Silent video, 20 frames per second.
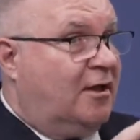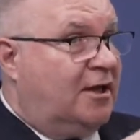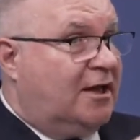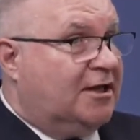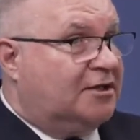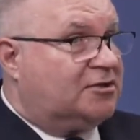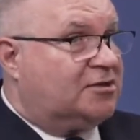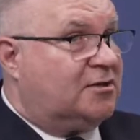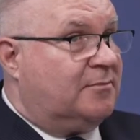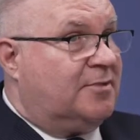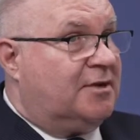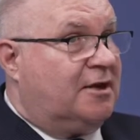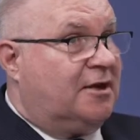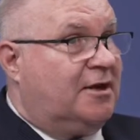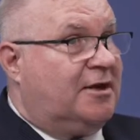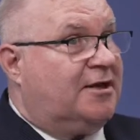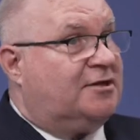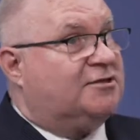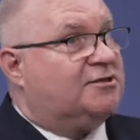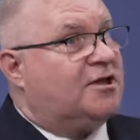
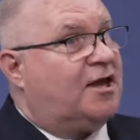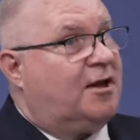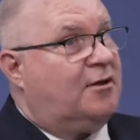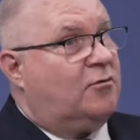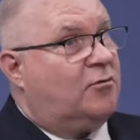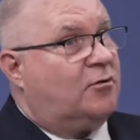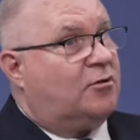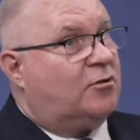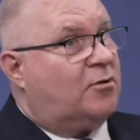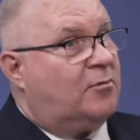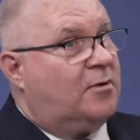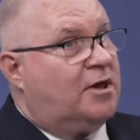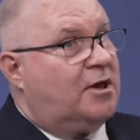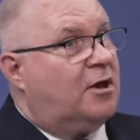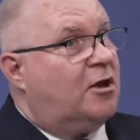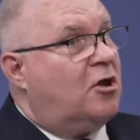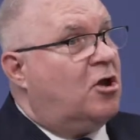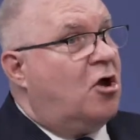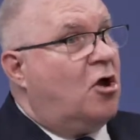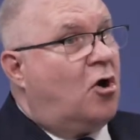instability inside North
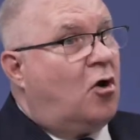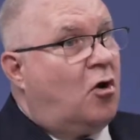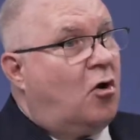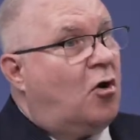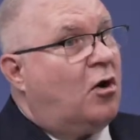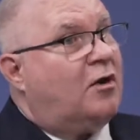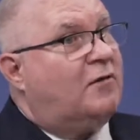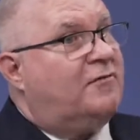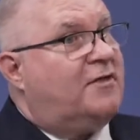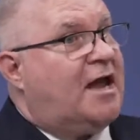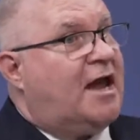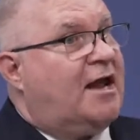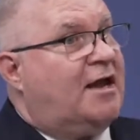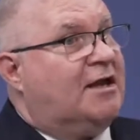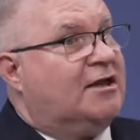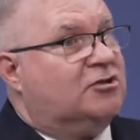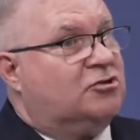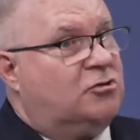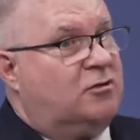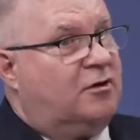Korea, all of that
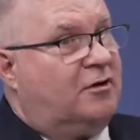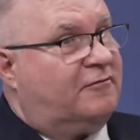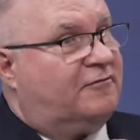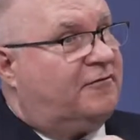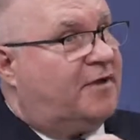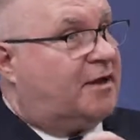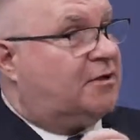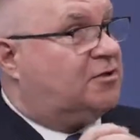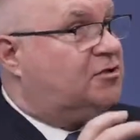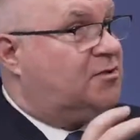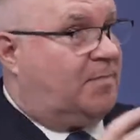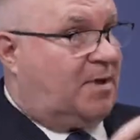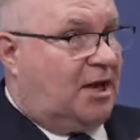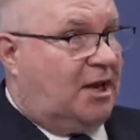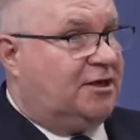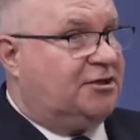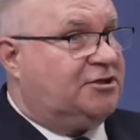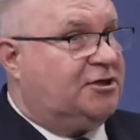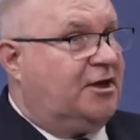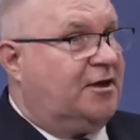is going to affect
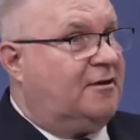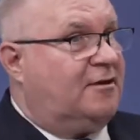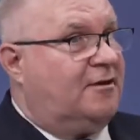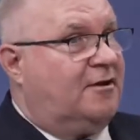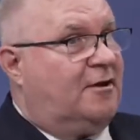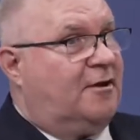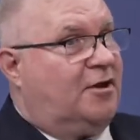supply chain.